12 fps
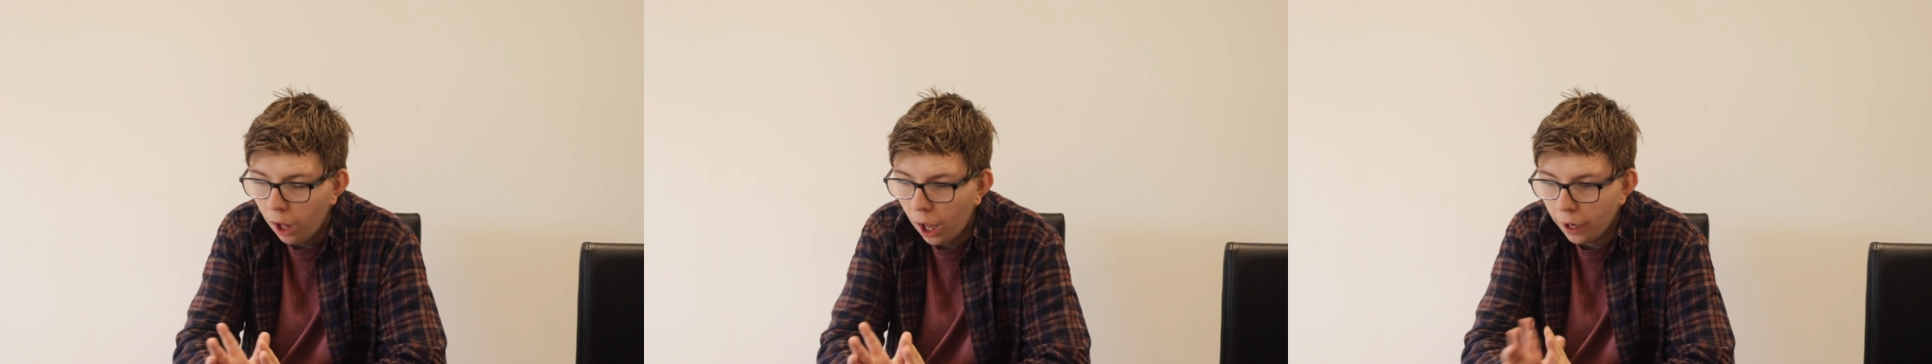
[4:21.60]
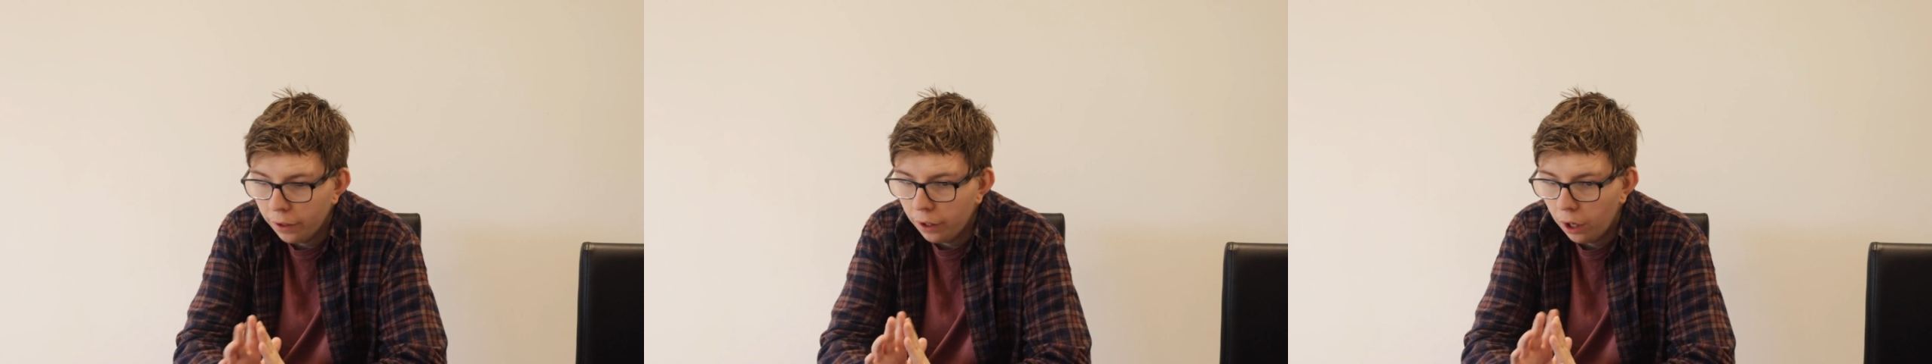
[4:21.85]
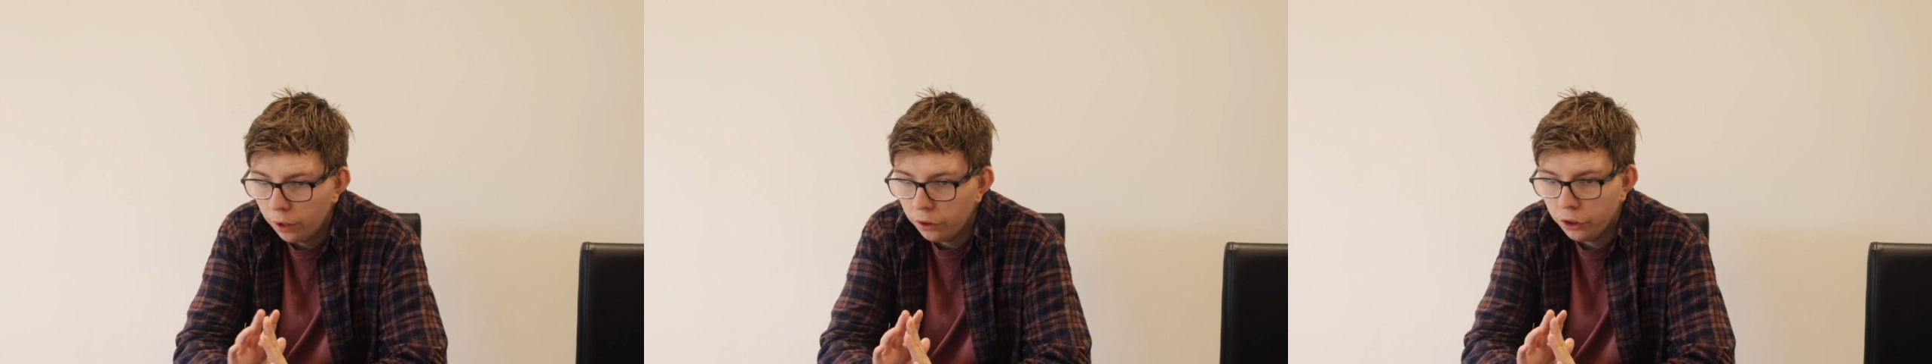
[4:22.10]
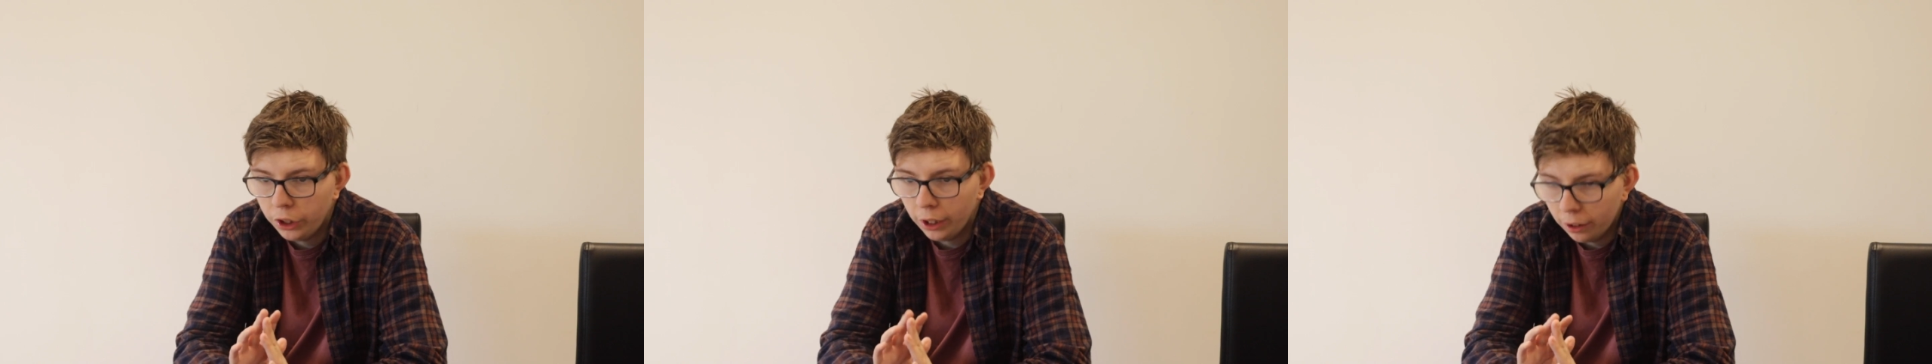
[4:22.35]

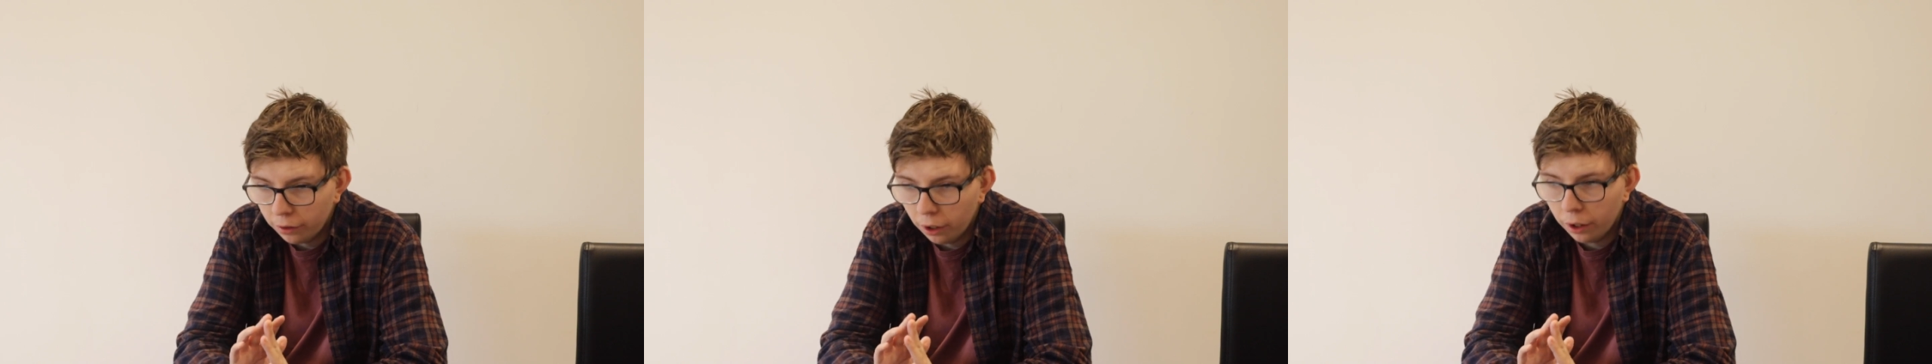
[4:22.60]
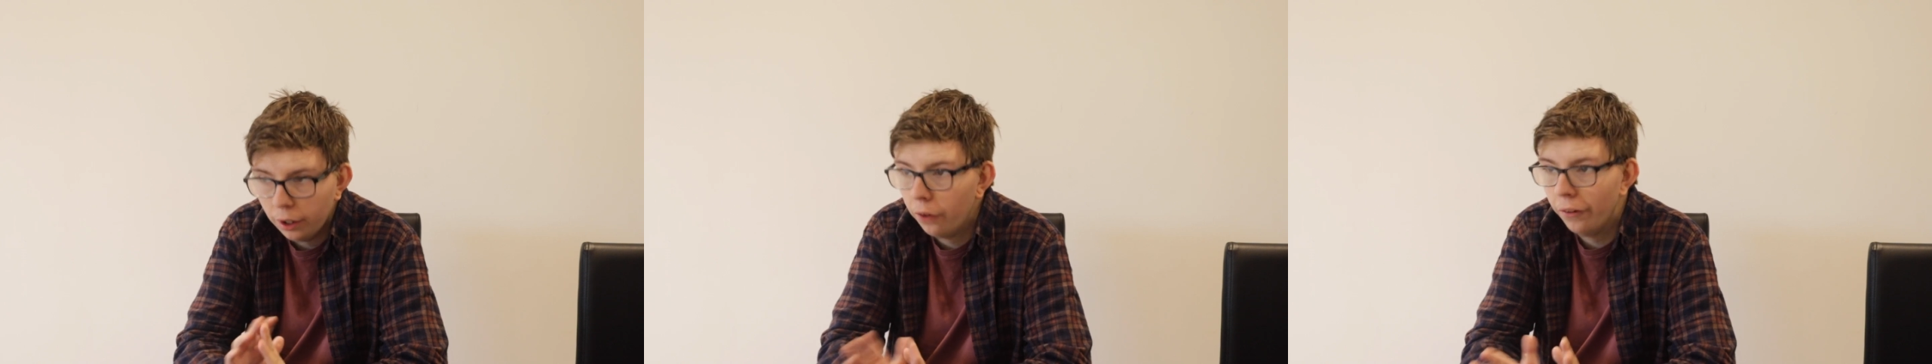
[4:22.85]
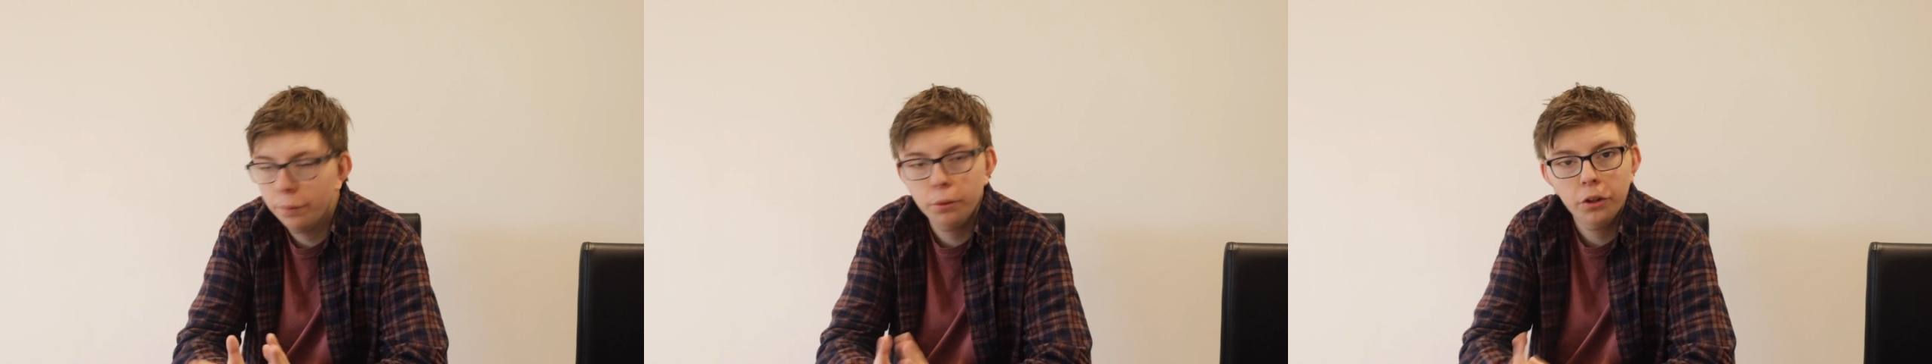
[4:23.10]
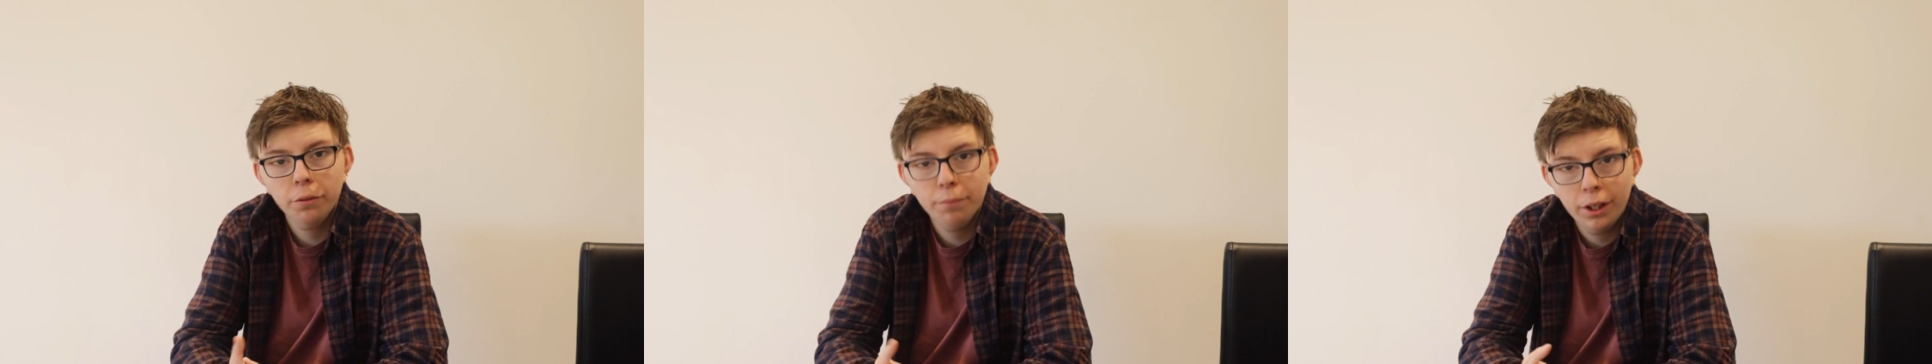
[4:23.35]
and she's an
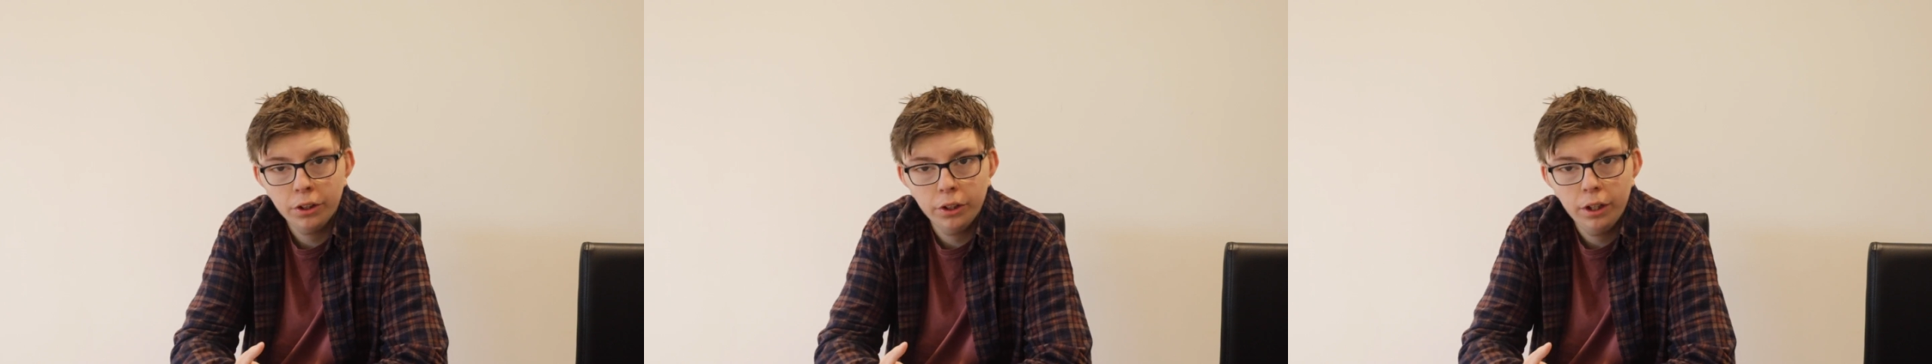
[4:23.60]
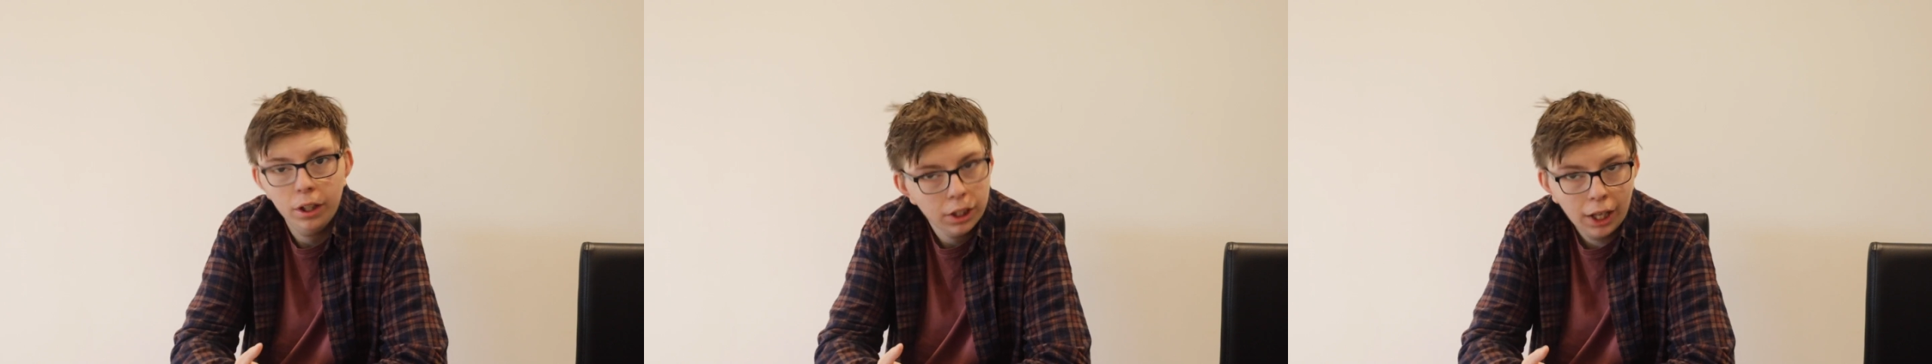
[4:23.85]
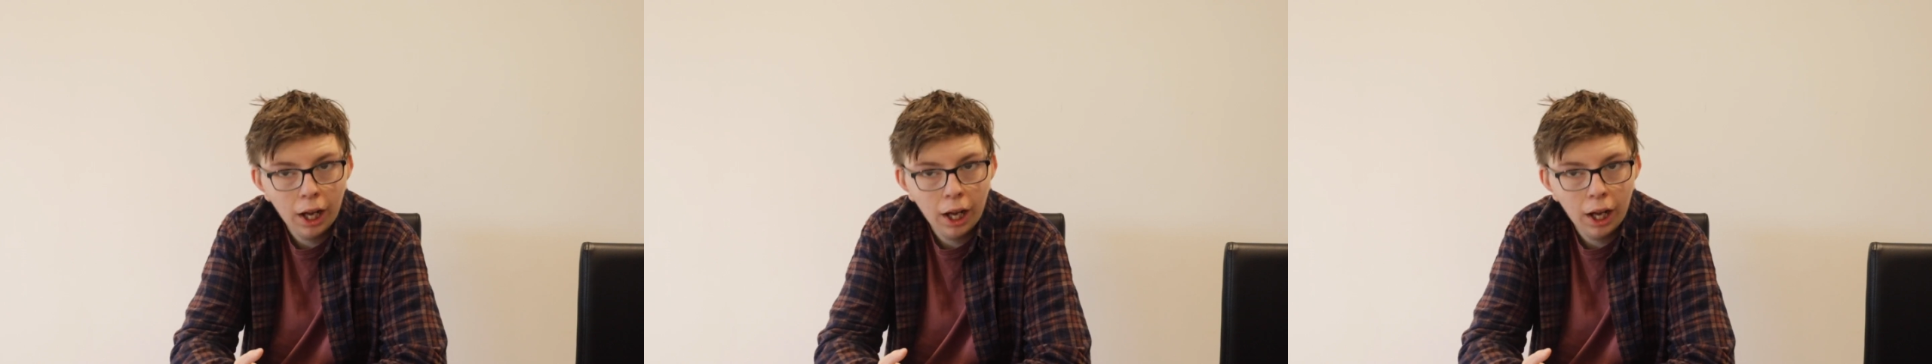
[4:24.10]
incredible companion.